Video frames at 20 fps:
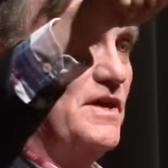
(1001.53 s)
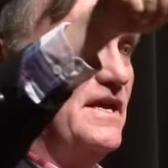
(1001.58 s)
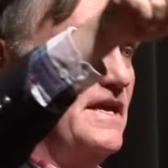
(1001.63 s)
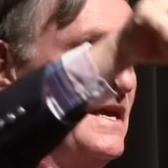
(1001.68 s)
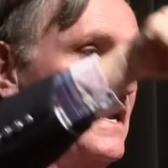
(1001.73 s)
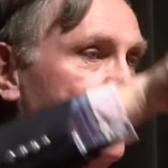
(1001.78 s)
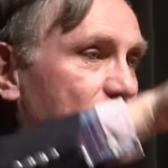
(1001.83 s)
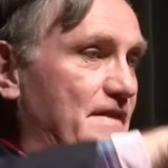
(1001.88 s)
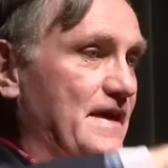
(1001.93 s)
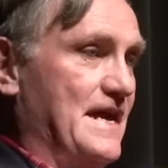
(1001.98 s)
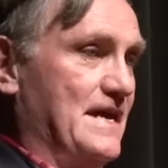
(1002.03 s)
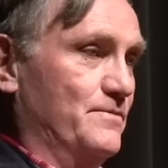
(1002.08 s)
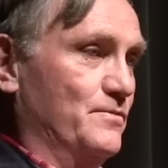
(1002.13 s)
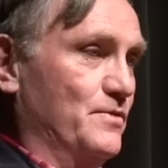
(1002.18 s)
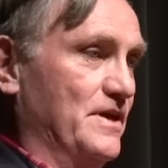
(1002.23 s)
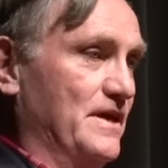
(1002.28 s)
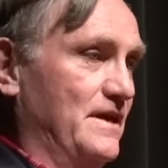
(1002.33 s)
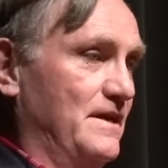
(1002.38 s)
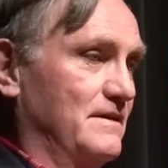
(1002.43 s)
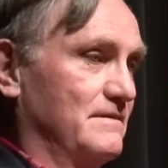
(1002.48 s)
way and that
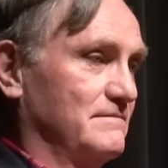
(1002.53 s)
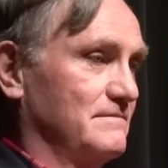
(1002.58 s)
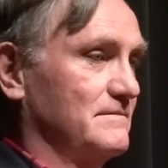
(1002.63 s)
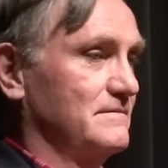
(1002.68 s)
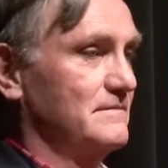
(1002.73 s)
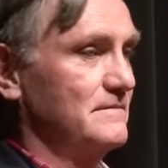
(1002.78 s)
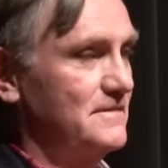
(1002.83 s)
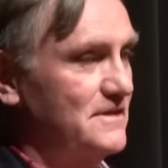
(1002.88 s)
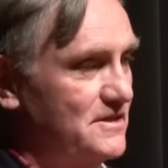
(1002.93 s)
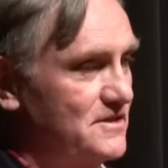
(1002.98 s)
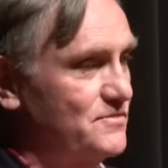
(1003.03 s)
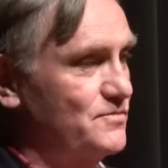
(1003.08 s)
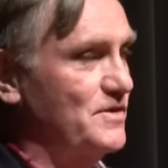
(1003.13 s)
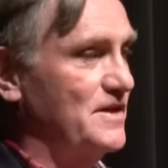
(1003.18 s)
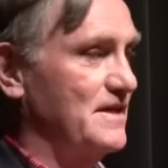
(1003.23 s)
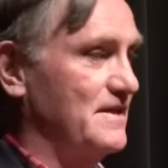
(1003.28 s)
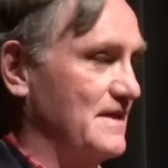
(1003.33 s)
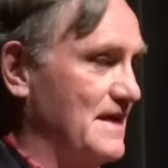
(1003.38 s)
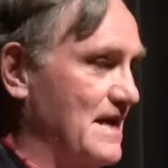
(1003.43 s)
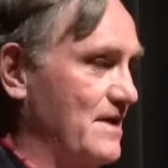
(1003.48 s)
way, this
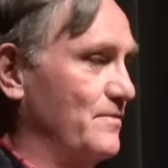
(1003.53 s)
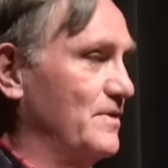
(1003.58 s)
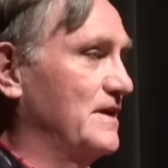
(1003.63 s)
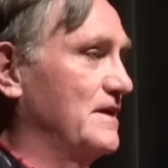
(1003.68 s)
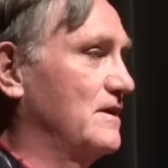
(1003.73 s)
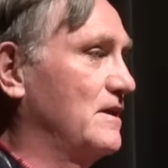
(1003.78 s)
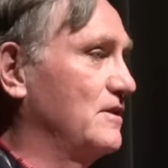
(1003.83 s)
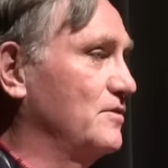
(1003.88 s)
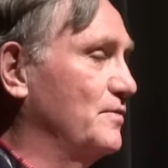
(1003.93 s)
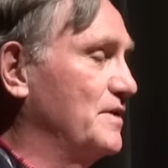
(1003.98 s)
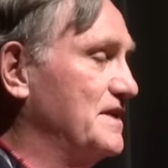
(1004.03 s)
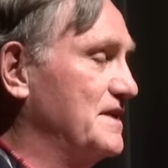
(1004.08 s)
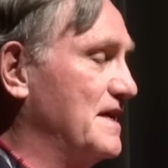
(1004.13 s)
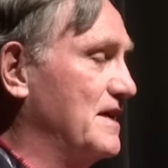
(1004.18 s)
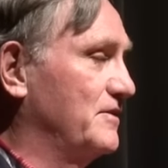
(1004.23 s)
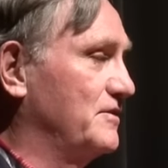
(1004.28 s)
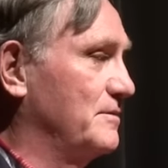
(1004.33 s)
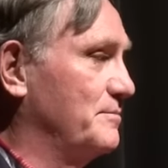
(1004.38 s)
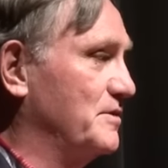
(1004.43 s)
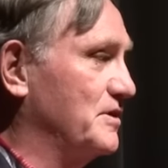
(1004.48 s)
way, that way, all the way
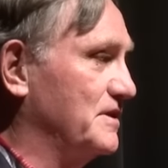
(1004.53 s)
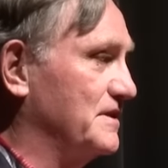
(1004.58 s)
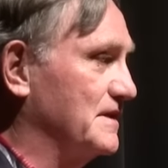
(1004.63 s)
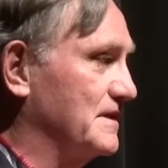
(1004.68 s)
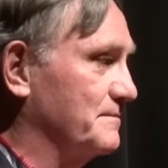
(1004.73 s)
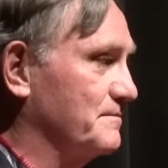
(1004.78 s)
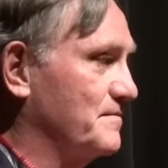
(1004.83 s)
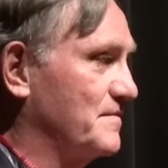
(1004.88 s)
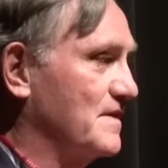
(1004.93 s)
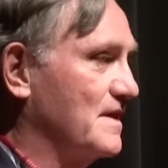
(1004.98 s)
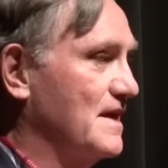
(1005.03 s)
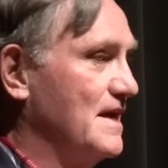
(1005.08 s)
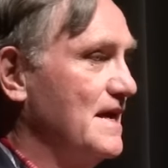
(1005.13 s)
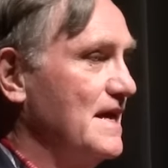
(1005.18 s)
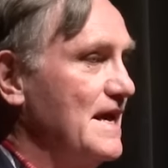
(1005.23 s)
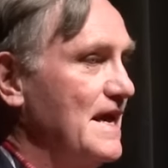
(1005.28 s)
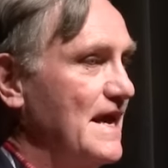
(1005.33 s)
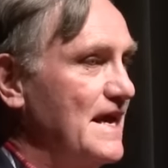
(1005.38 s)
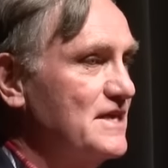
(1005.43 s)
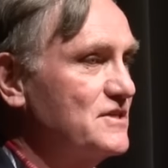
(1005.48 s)
down the building.
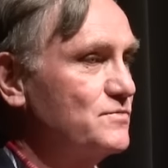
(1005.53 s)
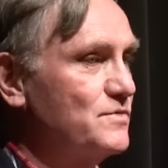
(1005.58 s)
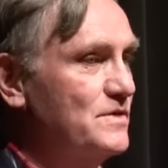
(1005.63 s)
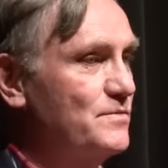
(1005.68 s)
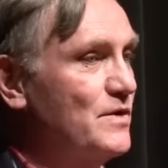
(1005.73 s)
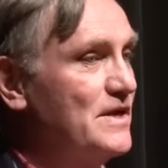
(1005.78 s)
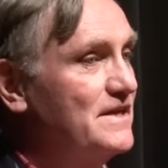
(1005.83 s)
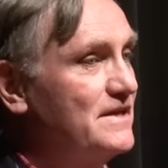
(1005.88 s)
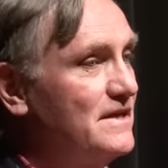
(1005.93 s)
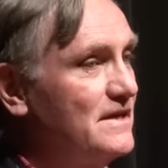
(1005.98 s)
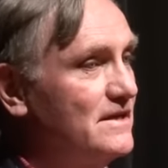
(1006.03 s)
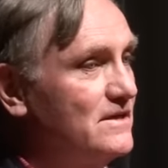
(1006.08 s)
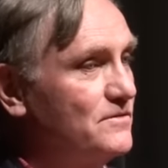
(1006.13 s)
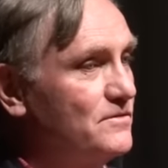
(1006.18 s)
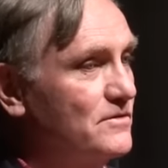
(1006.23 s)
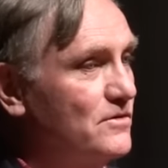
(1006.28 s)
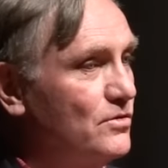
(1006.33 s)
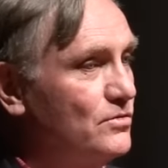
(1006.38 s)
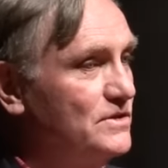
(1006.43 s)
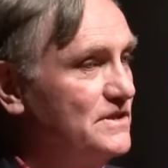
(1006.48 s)
As we went
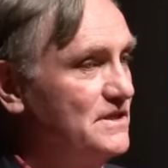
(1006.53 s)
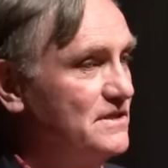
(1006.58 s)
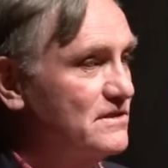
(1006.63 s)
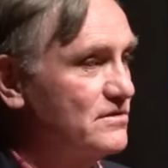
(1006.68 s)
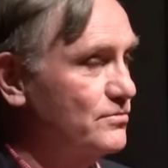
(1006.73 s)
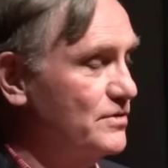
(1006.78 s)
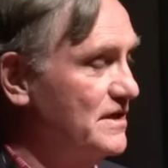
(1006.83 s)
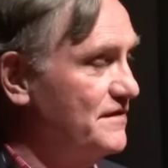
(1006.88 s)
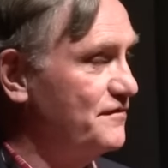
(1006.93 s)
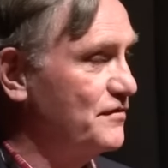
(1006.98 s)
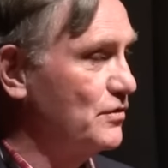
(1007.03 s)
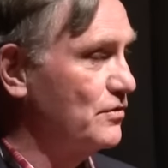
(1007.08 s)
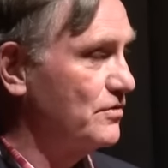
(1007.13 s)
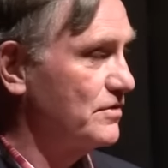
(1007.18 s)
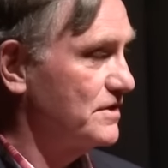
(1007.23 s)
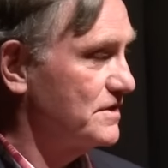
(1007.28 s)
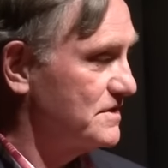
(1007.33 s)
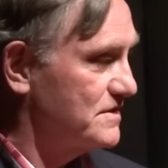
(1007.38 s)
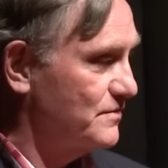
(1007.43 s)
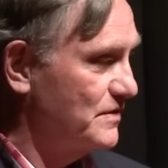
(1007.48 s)
down only three
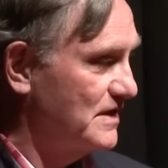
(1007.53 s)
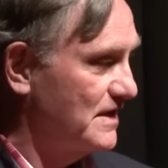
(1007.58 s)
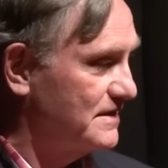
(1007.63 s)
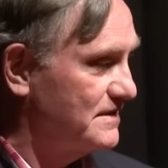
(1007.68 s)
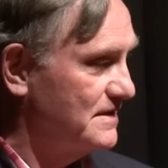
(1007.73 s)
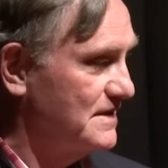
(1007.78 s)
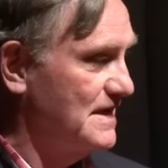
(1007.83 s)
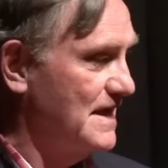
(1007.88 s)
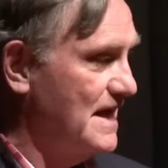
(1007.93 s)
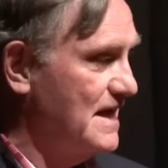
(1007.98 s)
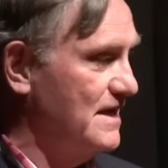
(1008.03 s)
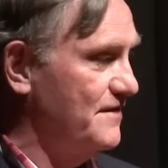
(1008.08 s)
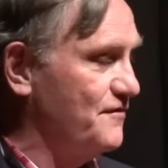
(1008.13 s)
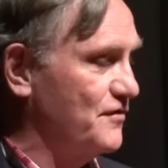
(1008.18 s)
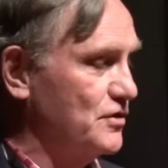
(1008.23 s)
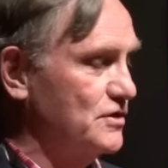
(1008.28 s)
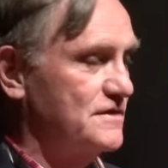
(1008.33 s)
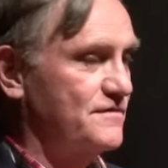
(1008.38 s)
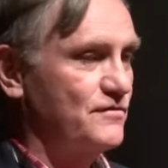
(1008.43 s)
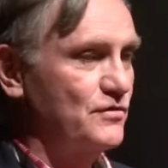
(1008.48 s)
floors, we got to the
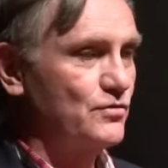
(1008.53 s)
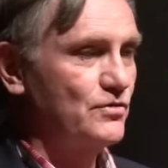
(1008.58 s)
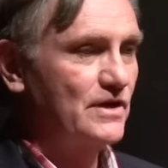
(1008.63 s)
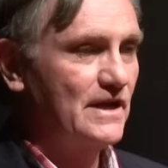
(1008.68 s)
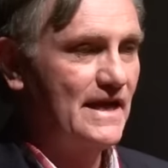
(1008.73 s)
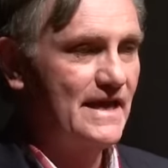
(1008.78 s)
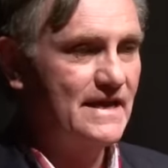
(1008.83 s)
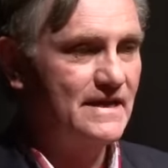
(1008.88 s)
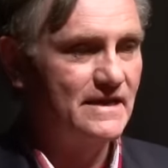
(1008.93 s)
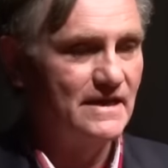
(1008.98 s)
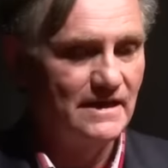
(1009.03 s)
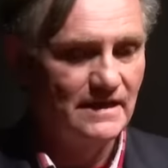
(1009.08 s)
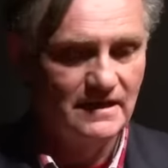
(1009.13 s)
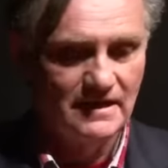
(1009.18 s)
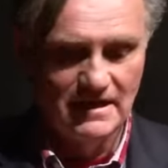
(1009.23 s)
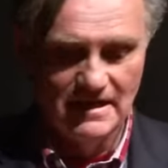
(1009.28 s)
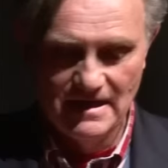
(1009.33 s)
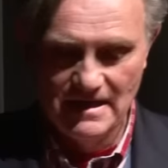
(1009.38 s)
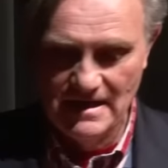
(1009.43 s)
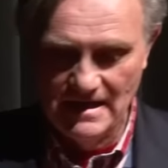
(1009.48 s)
81st floor landing,
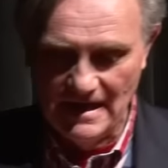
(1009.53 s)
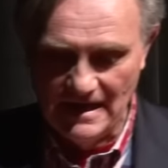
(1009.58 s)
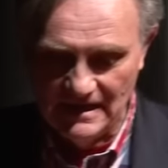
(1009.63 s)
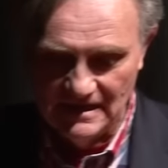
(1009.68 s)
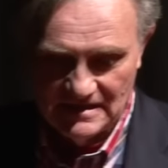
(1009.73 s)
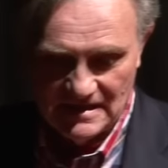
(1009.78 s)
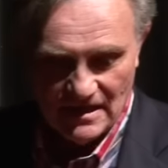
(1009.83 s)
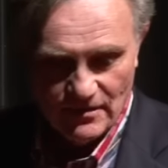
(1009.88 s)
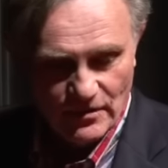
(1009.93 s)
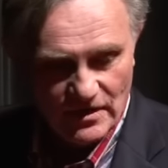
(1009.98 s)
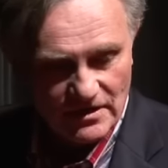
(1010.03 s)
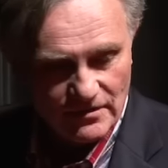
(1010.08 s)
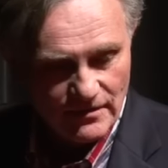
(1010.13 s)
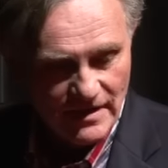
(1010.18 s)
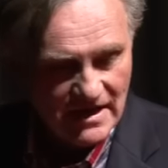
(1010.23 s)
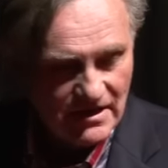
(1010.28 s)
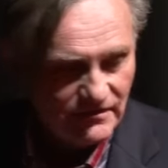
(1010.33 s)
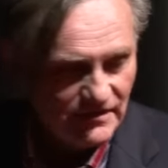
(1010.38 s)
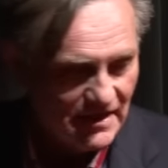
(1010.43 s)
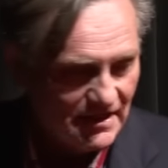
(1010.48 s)
and as I went
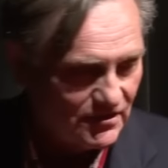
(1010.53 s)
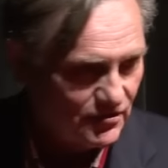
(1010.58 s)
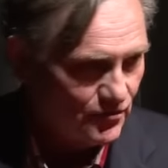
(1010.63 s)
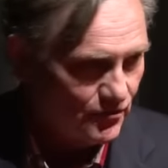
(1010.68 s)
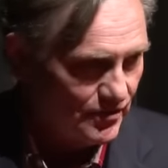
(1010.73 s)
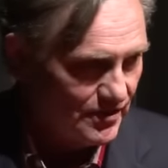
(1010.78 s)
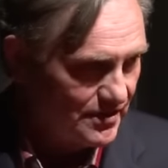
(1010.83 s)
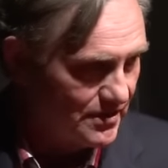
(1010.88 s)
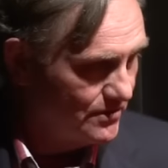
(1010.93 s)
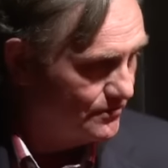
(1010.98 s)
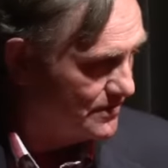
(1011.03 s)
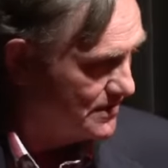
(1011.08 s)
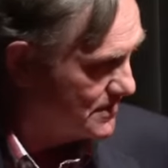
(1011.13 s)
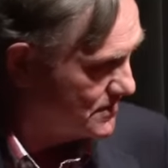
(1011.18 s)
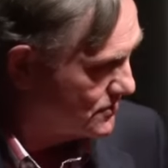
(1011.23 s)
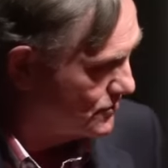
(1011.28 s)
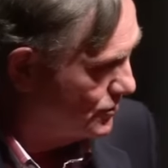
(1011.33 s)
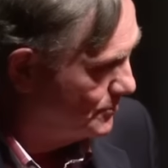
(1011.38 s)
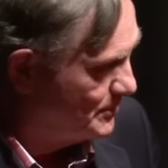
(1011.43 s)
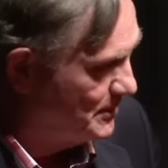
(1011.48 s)
around that corner with
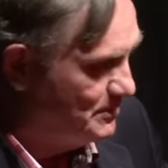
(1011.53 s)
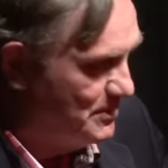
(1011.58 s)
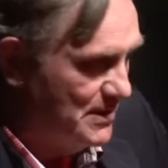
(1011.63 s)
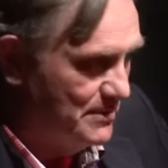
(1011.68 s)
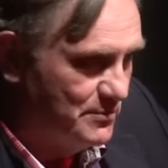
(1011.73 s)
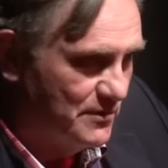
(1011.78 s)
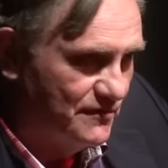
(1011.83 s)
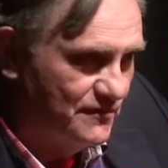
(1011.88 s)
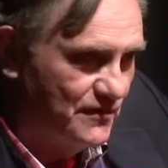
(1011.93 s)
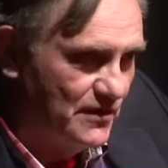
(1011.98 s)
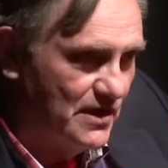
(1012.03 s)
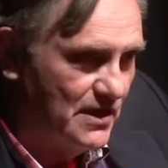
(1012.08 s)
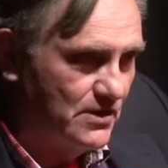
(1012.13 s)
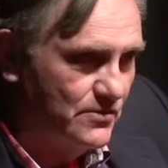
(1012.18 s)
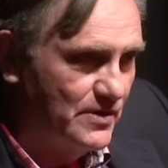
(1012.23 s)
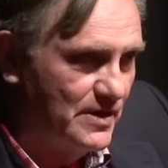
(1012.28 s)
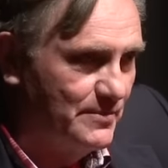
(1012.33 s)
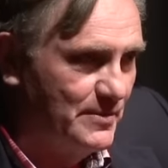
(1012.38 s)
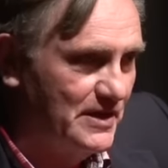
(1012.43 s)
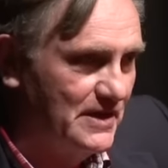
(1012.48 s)
this group of people
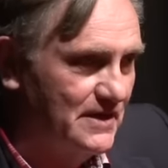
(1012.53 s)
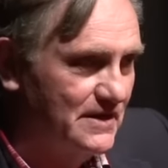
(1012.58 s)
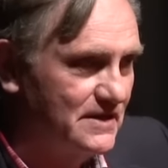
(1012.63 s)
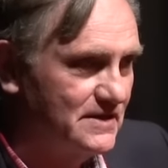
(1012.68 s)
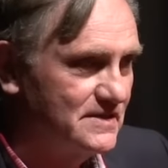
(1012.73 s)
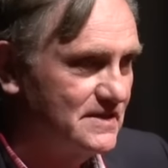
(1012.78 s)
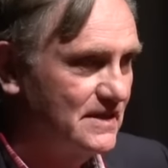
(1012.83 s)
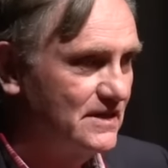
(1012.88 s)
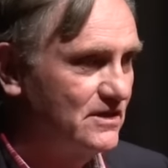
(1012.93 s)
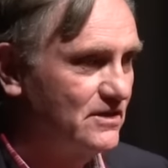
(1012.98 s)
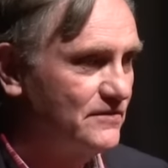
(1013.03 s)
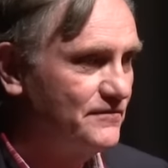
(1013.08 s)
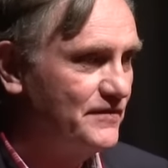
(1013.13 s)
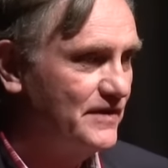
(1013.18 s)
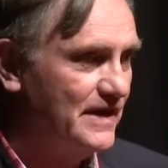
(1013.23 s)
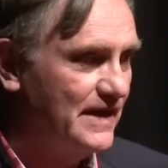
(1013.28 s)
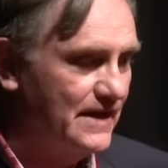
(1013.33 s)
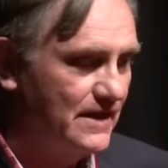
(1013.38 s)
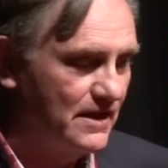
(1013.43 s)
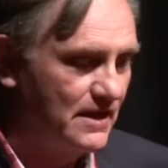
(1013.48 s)
following me in a single
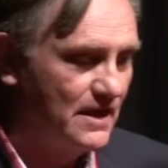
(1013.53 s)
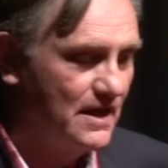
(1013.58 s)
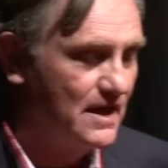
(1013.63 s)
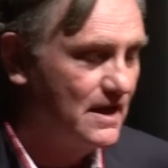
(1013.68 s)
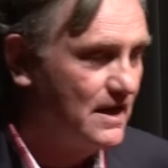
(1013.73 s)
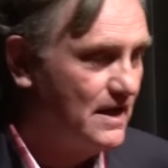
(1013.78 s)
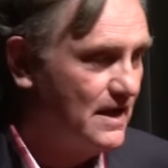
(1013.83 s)
file,